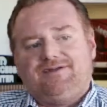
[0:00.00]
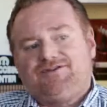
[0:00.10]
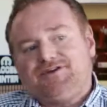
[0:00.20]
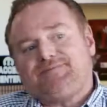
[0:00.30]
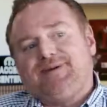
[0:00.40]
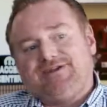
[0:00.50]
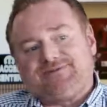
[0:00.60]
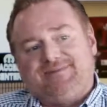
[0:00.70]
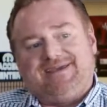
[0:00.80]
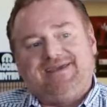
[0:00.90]
just
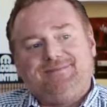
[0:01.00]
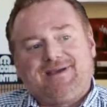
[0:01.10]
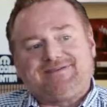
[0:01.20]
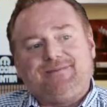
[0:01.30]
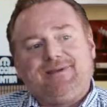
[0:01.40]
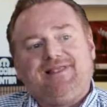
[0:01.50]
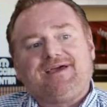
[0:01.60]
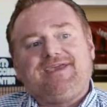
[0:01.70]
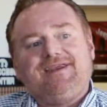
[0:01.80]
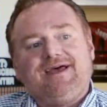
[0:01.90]
pinch me because I've been
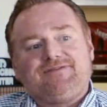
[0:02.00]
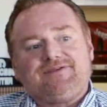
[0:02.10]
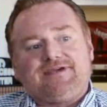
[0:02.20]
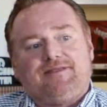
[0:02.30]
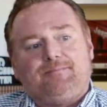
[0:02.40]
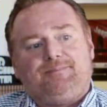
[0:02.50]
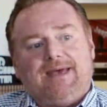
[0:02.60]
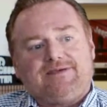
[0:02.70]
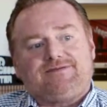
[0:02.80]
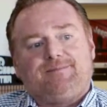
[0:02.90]
lucky enough to sell the
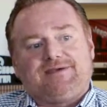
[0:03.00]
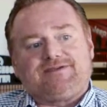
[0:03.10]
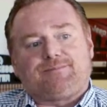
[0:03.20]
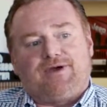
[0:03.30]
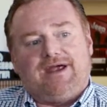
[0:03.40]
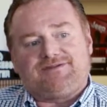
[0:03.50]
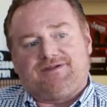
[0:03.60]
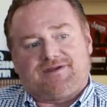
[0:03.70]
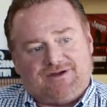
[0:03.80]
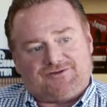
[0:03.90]
best domestic brands in
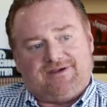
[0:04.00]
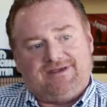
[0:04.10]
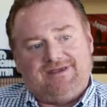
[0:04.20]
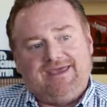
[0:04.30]
the country.